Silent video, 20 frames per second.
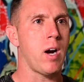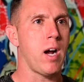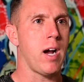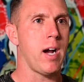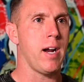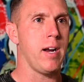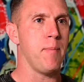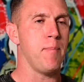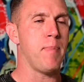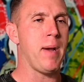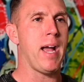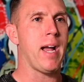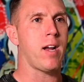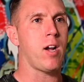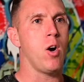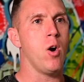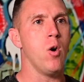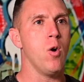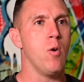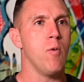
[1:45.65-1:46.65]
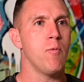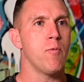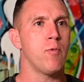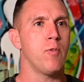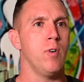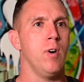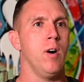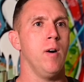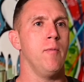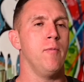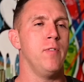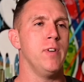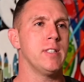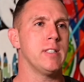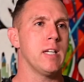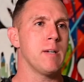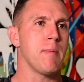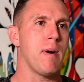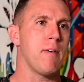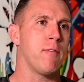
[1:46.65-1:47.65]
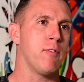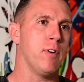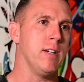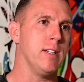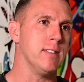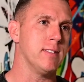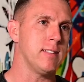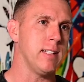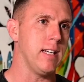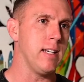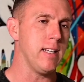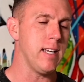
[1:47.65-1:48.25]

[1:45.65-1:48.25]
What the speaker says: over beats and ultimately make an album.